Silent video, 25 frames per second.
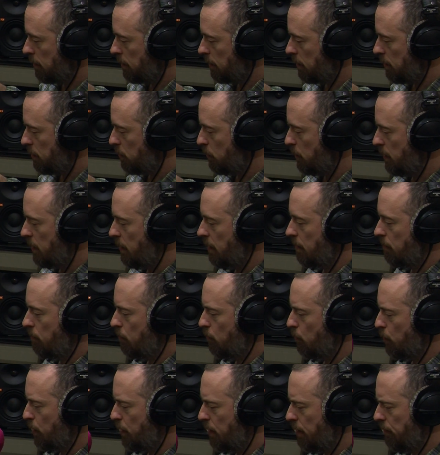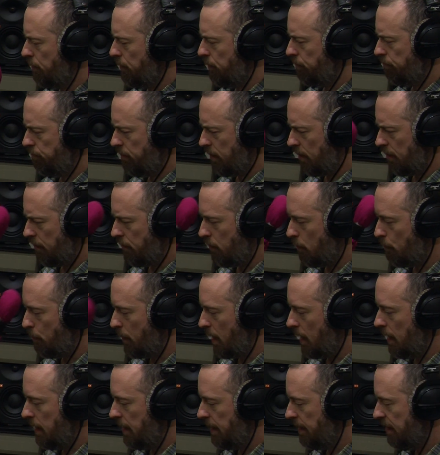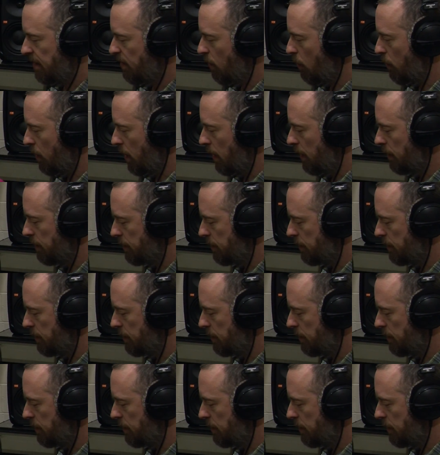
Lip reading: So we're getting more kind of a belly gongy